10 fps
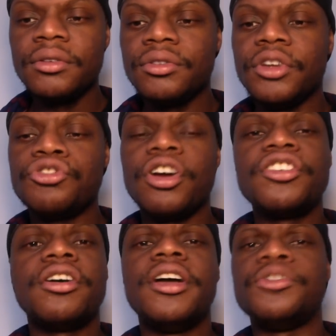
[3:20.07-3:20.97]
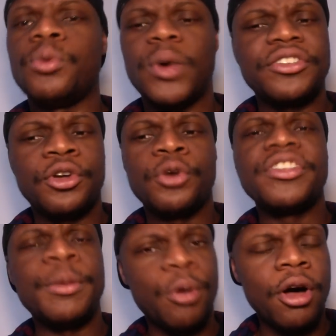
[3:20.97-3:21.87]
the genre is West Coast
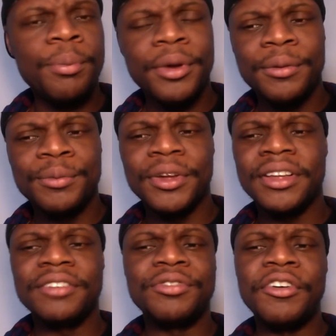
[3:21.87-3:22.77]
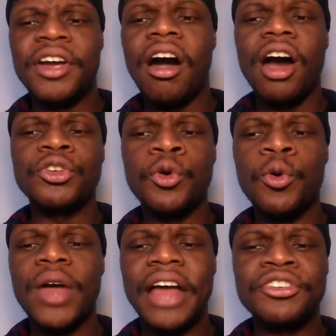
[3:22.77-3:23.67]
hip hop, very
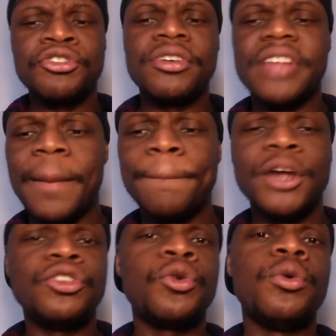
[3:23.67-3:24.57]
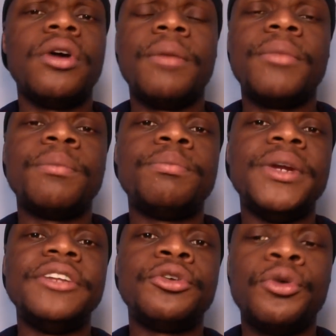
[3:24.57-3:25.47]
hardcore gangsterist and
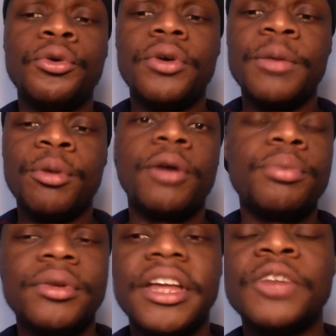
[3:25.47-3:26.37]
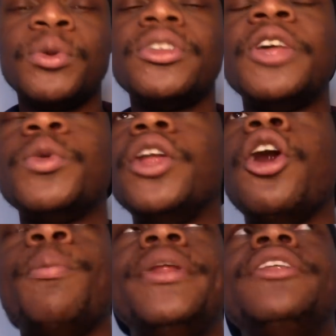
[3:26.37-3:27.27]
political hip hop. Yeah, there was a
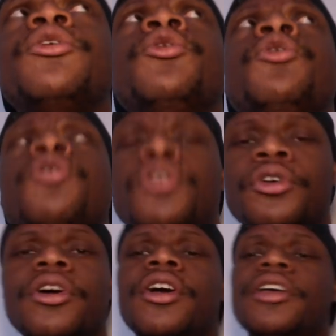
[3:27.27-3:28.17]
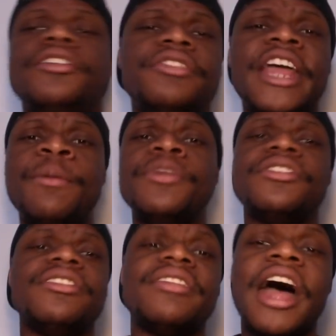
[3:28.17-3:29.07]
lot of political
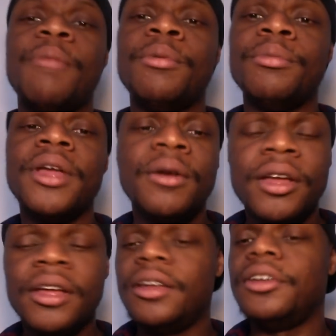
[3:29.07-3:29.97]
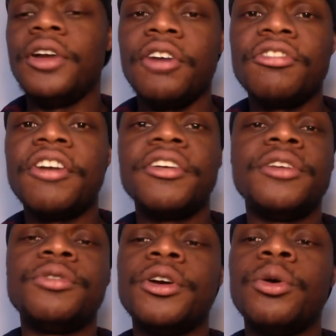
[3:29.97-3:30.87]
statements in this album. You know, very
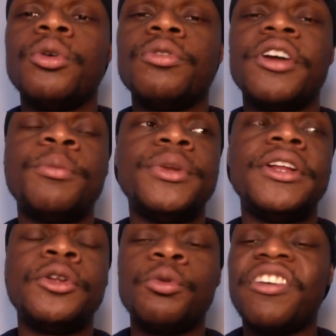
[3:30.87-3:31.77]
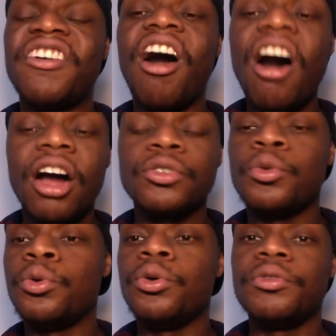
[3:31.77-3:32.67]
political, very
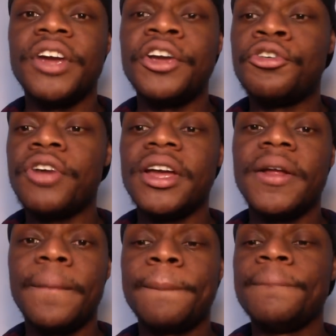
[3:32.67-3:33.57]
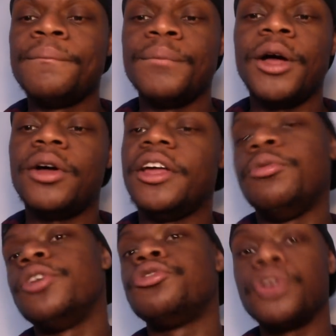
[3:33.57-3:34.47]
hardcore, very gritty. But like, it
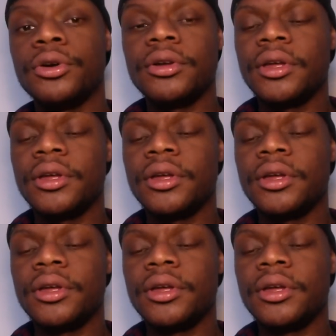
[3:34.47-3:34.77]
was real.